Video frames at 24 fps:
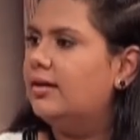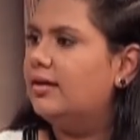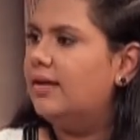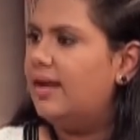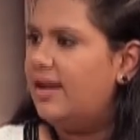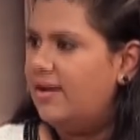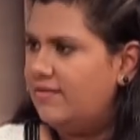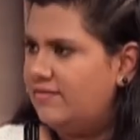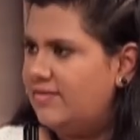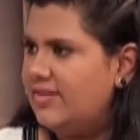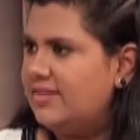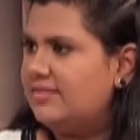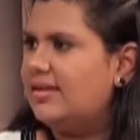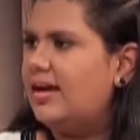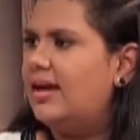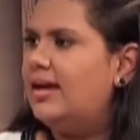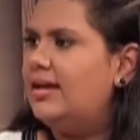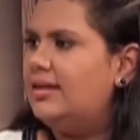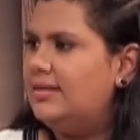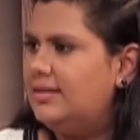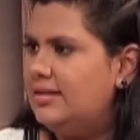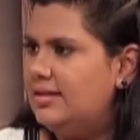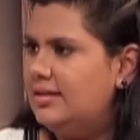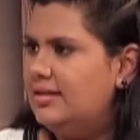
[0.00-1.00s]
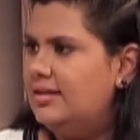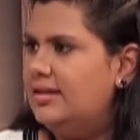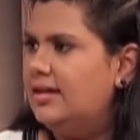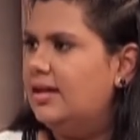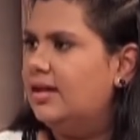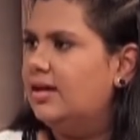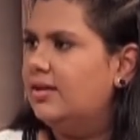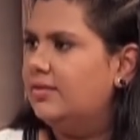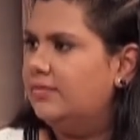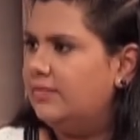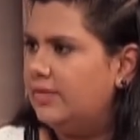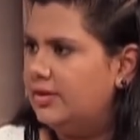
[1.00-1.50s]
FSI,
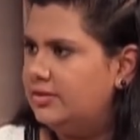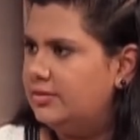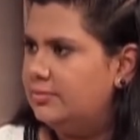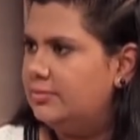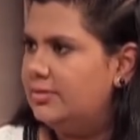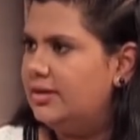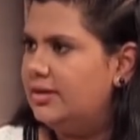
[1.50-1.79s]
TDR, fungible